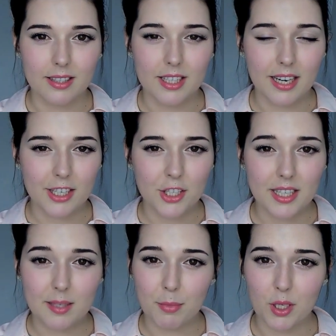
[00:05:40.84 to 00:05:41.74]
The darker
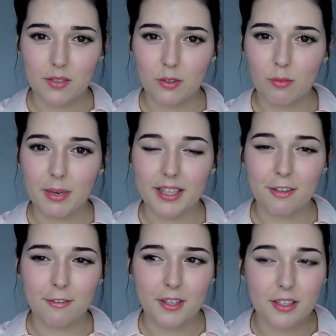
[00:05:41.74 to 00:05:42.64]
shades are beautiful, but they
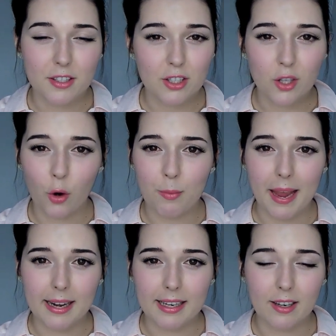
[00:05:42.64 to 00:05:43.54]
feather so
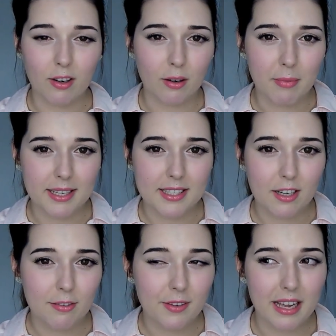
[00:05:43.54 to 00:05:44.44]
badly on
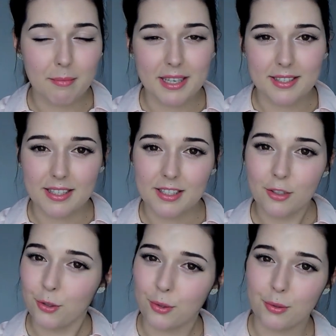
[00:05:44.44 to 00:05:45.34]
myself and my sister,
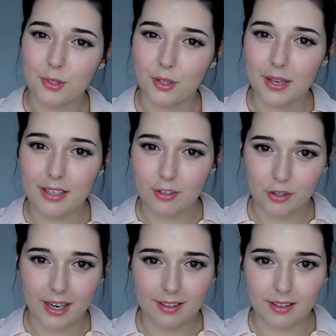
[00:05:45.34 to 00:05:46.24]
who also has
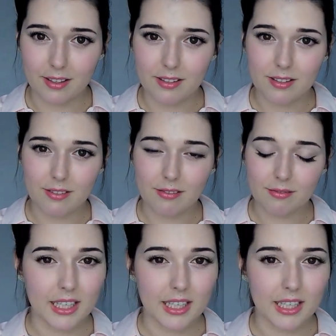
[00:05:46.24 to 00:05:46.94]
tried these.